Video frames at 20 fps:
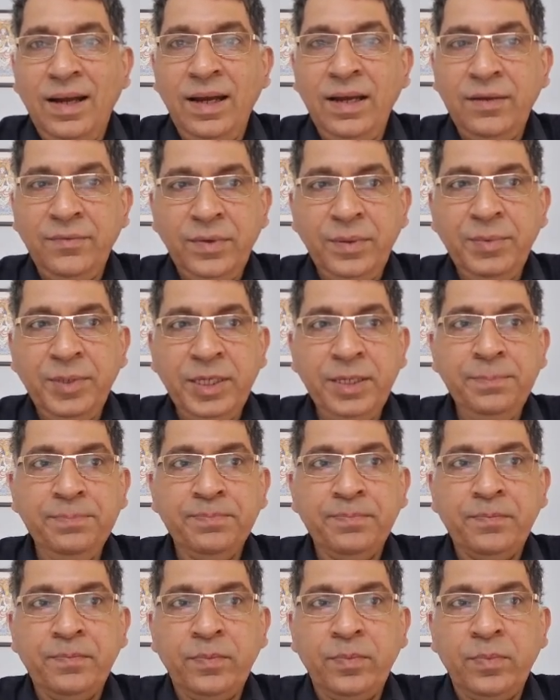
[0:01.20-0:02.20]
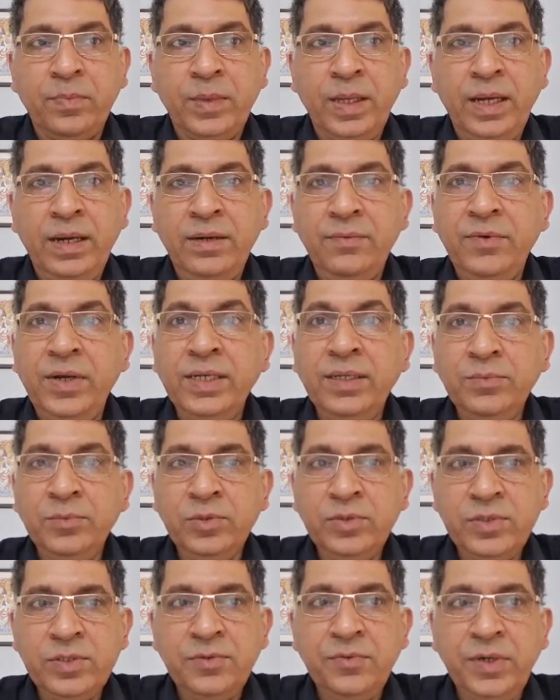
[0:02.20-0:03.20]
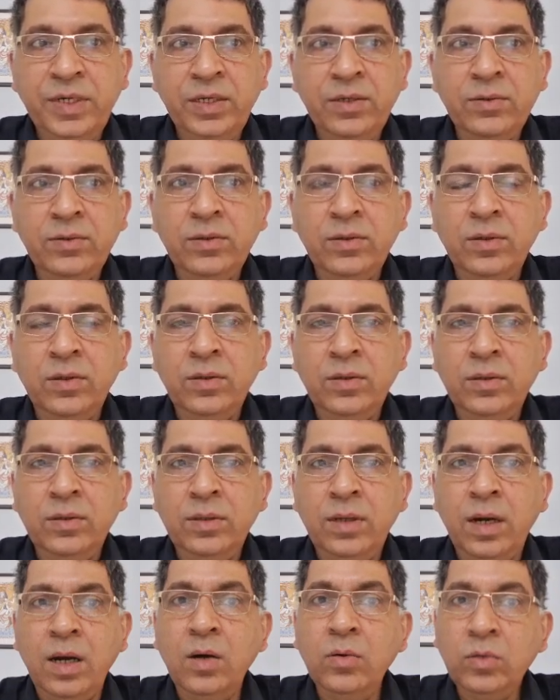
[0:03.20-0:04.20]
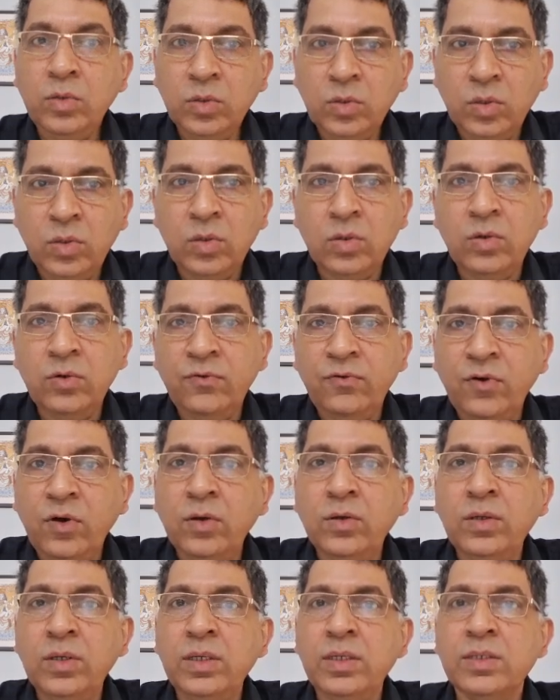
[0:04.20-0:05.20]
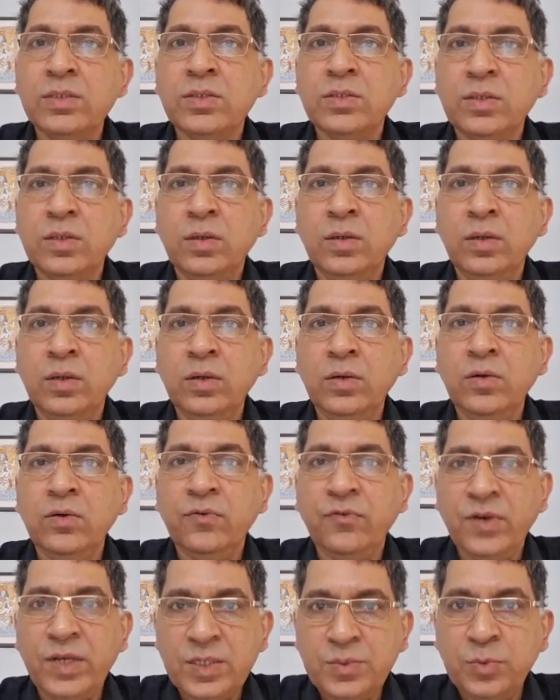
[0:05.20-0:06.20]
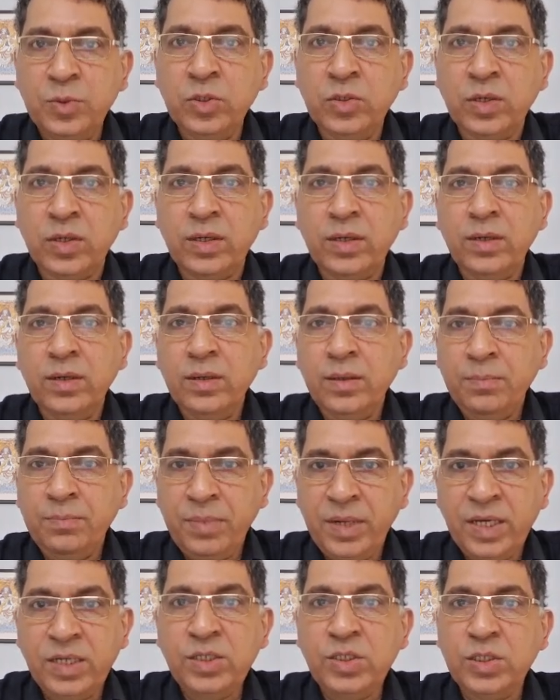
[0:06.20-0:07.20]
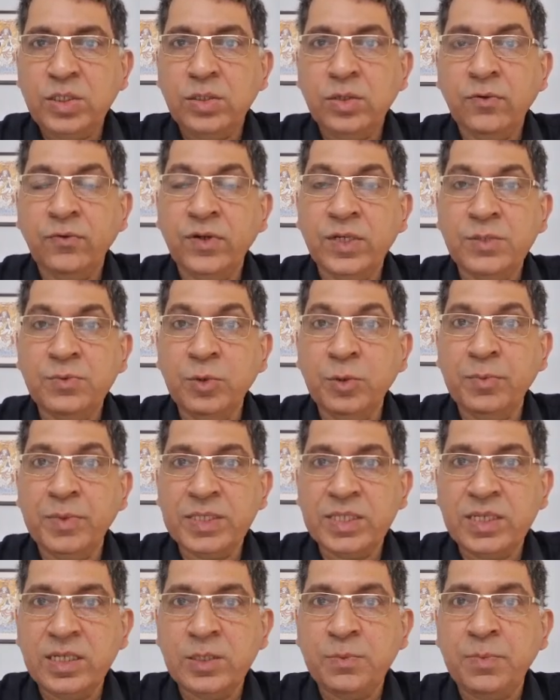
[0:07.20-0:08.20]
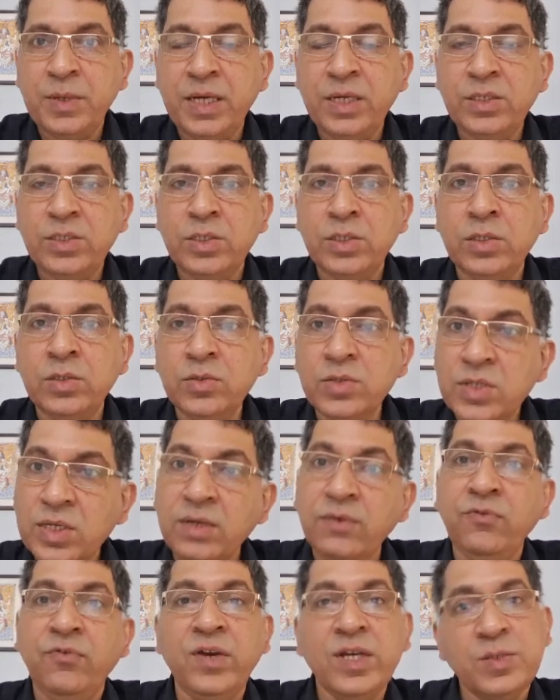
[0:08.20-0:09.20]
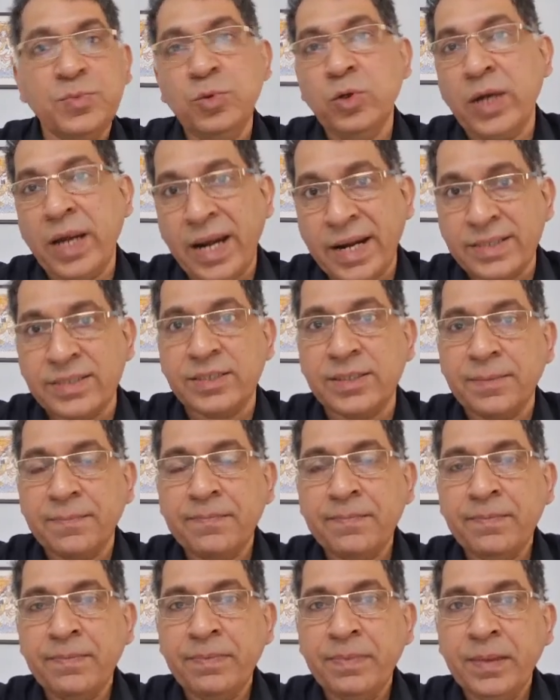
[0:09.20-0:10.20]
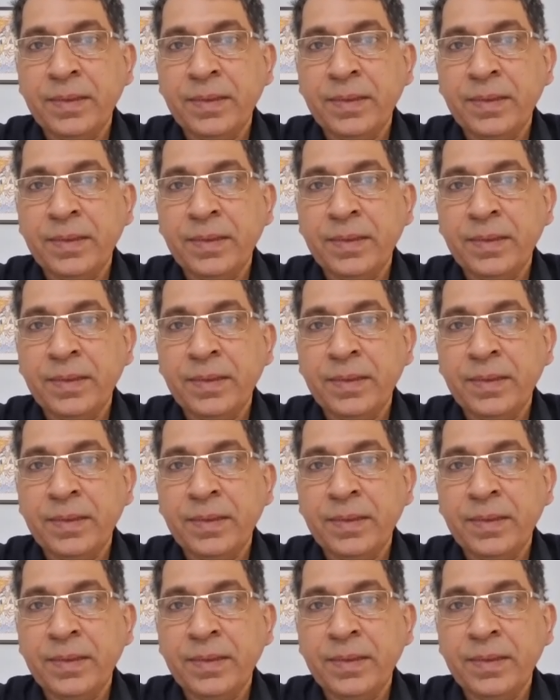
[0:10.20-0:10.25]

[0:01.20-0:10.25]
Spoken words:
Hi everybody, and welcome to this video on how to grow followers on your Facebook page, your Facebook business page using Facebook ads.